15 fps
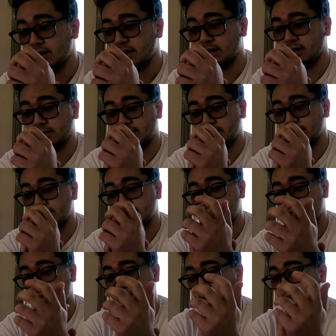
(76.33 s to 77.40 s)
because they did
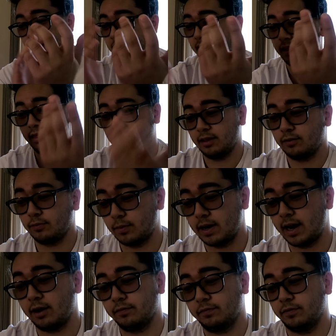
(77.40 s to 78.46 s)
send me this
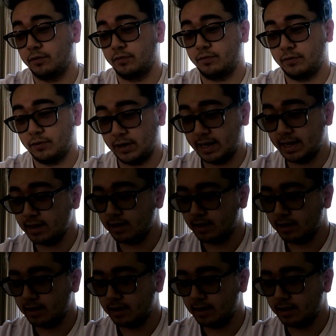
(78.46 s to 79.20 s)
one out for free.